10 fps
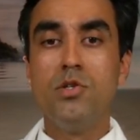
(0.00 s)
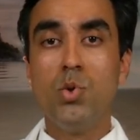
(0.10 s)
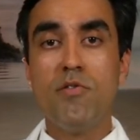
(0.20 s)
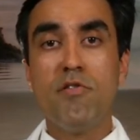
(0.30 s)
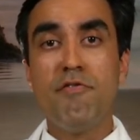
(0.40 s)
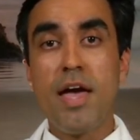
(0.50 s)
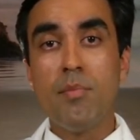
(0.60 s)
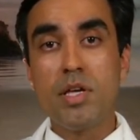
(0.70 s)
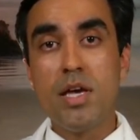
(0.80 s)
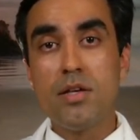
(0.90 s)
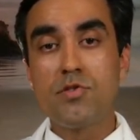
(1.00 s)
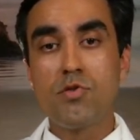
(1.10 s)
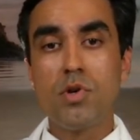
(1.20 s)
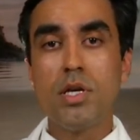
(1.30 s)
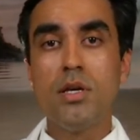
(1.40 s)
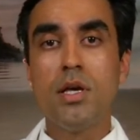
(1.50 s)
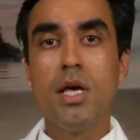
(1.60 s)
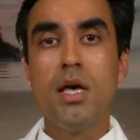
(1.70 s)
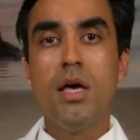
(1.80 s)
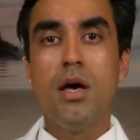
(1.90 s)
Do you have a family history?
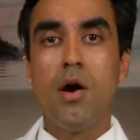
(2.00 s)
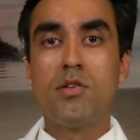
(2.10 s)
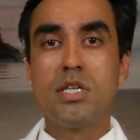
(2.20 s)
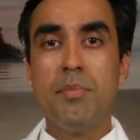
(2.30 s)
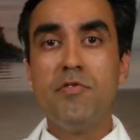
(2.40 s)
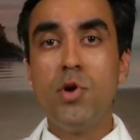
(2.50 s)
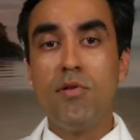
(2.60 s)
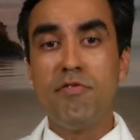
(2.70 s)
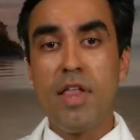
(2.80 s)
Are some of your